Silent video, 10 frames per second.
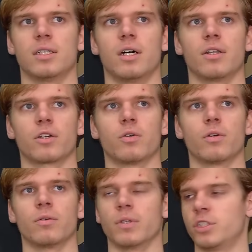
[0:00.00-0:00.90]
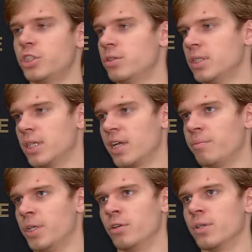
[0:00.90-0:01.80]
on the court with shooting that
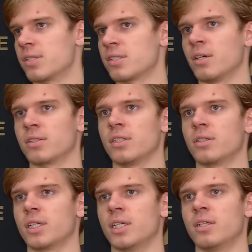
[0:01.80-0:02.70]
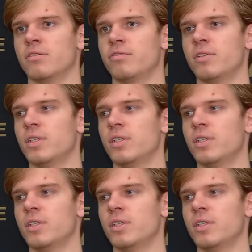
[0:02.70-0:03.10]
I've been doing since I was a little kid of